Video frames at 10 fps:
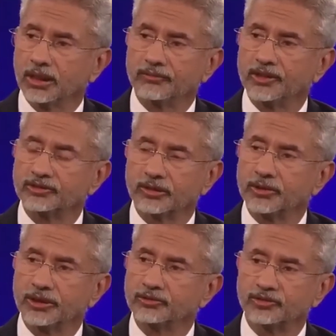if there's
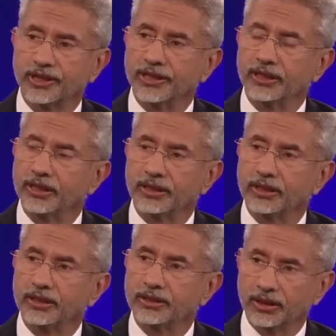somebody who's staying
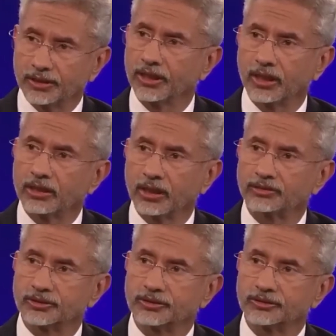illegally, that they are our
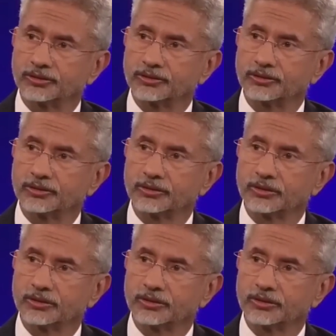citizens.